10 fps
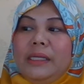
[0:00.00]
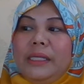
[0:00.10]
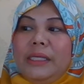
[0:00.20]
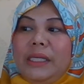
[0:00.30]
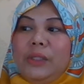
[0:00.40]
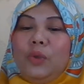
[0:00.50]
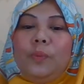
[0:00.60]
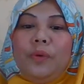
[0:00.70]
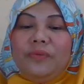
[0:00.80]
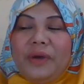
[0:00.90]
The need to
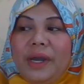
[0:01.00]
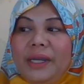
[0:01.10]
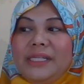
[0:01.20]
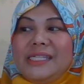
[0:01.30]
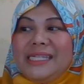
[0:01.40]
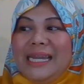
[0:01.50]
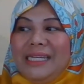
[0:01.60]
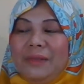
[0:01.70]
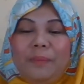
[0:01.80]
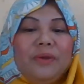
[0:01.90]
provide
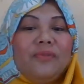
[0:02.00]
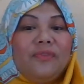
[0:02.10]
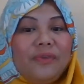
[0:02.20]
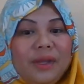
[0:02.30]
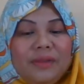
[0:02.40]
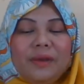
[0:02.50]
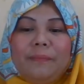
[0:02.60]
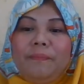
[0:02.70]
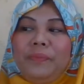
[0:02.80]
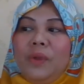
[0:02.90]
scientific
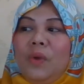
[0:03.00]
freedom